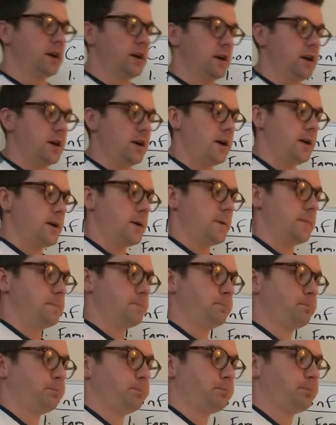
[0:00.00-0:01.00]
But
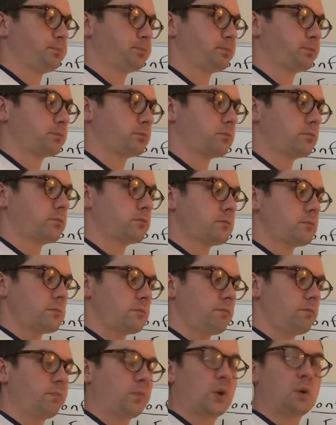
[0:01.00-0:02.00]

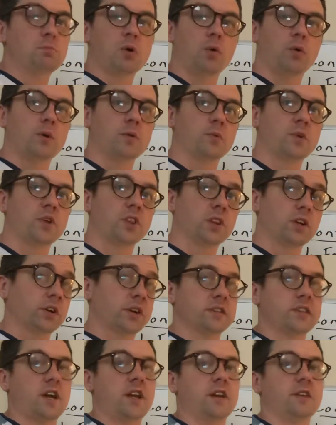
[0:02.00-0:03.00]
when we look
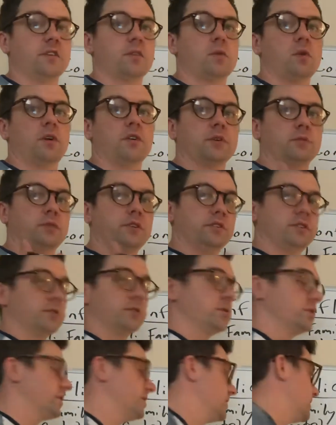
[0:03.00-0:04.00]
at that inequality, we
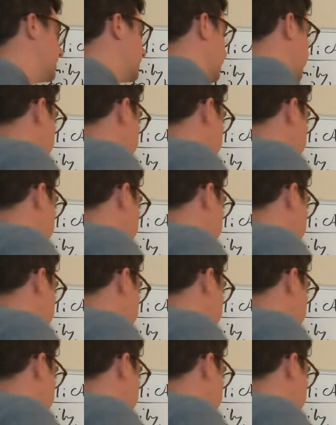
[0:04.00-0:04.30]
do see